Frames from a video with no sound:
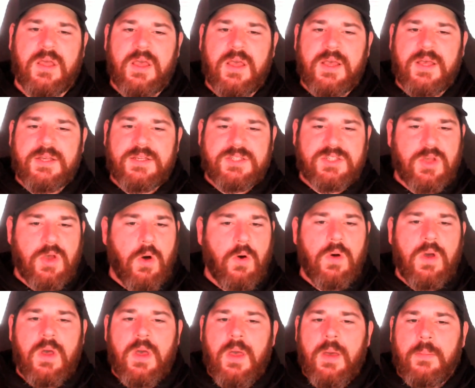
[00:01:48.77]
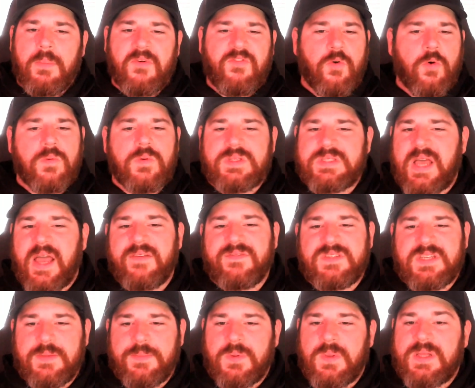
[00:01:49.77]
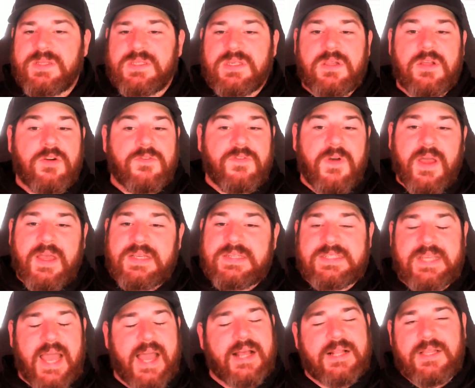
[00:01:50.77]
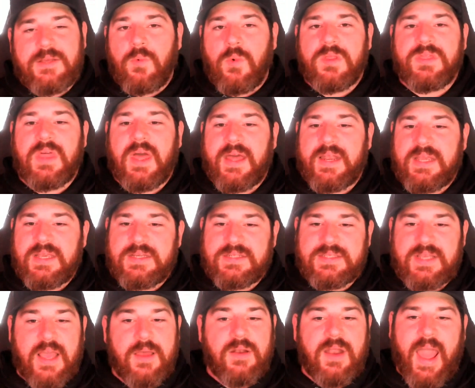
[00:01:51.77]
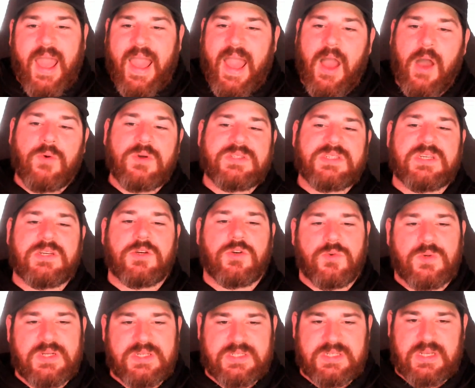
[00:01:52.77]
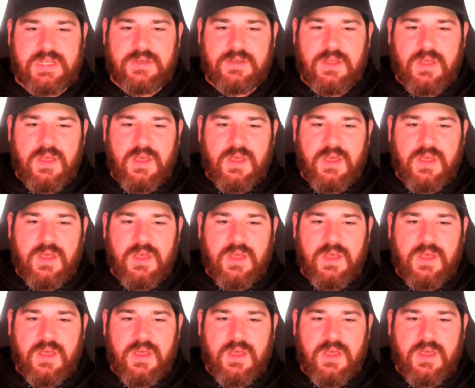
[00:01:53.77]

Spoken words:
So before we dive deeper, let's clarify exactly what that is and how it's increasing.